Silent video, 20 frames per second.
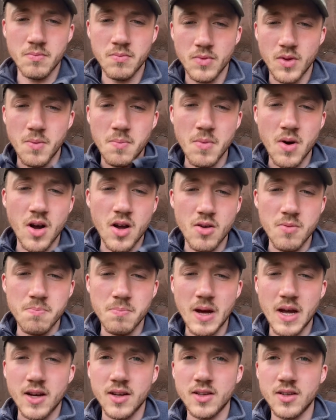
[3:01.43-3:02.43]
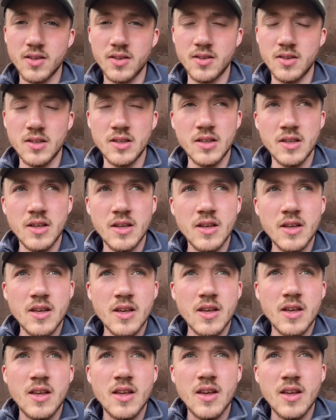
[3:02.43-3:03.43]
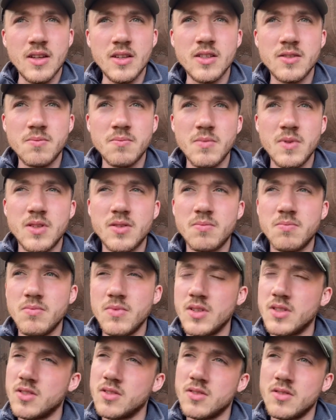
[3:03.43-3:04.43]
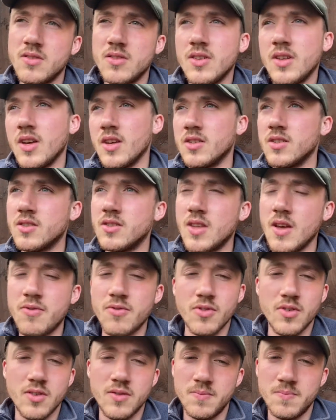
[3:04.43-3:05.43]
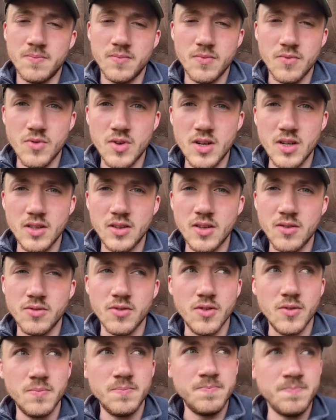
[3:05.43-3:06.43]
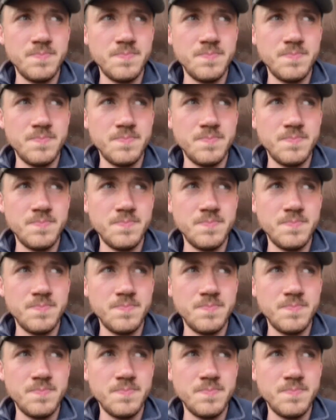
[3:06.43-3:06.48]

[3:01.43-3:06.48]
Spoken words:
you know, my own back. It's different, really different.